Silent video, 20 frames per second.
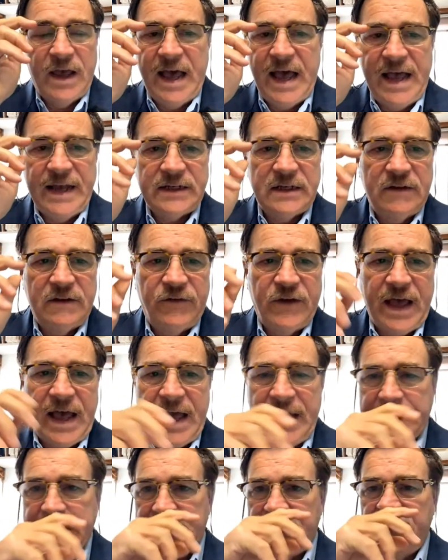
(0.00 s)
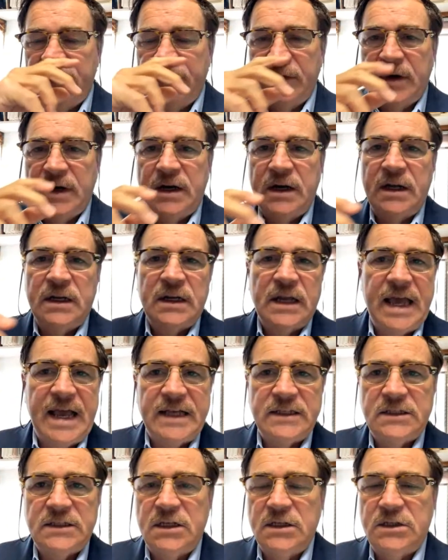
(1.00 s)
active
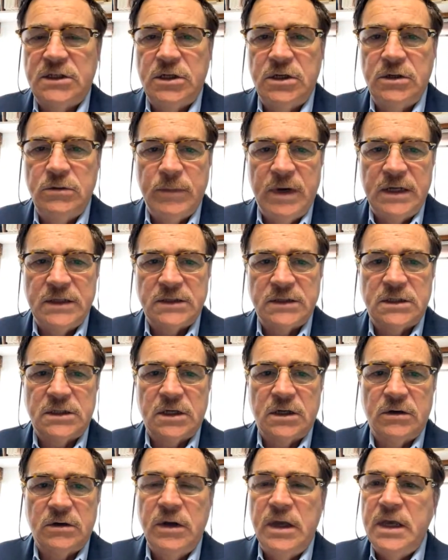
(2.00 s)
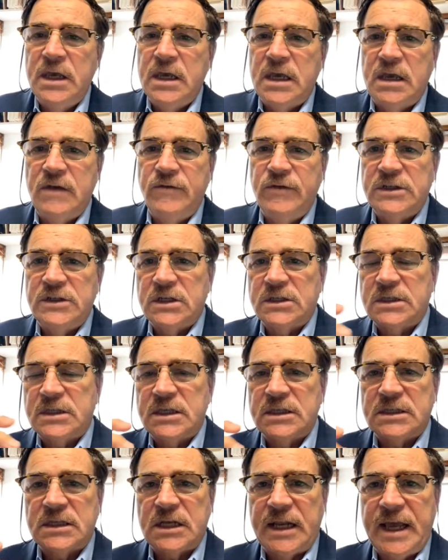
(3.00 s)
last 2 months. So even just
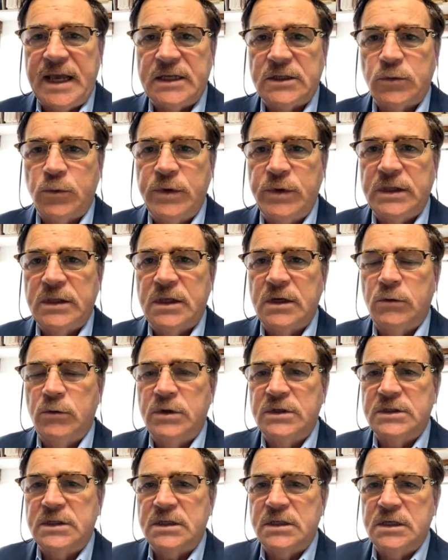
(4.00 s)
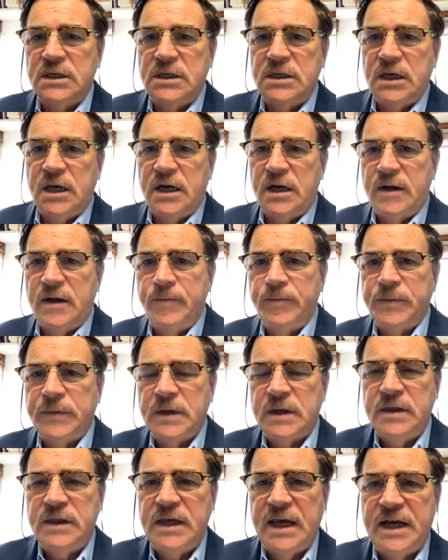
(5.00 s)
this last week, there was the
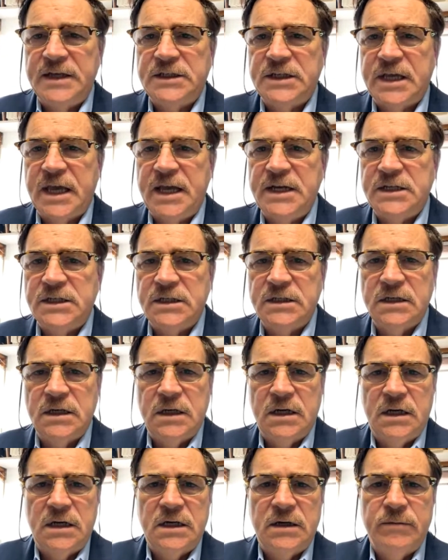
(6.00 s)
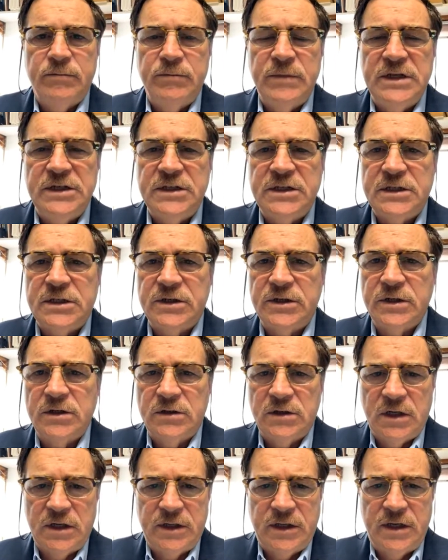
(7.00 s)
education
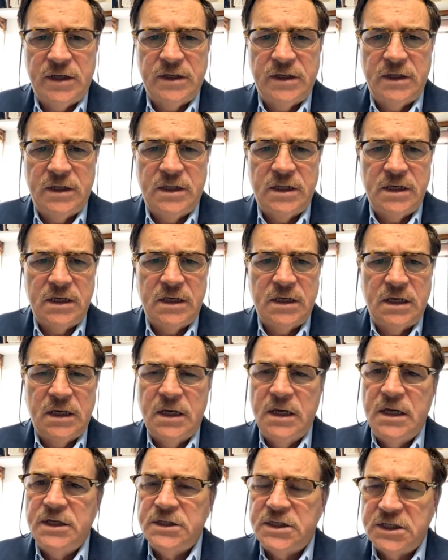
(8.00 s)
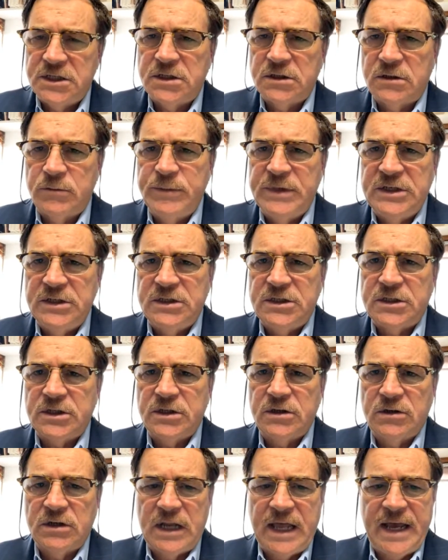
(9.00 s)
ministerial and the digital
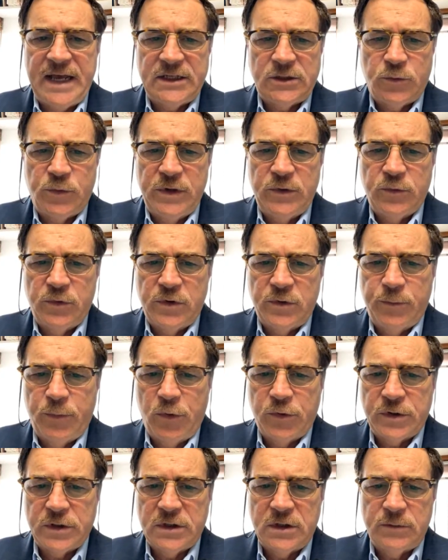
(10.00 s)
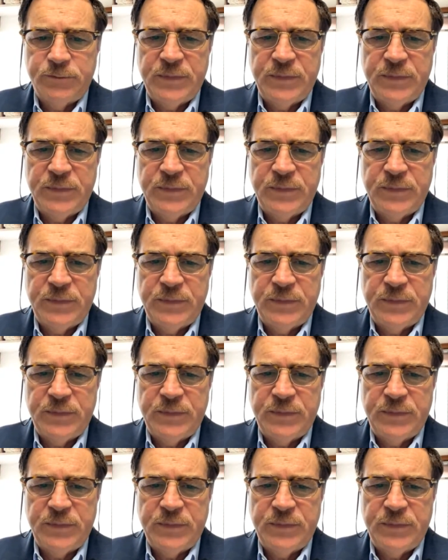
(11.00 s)
ministerial last week. We reported a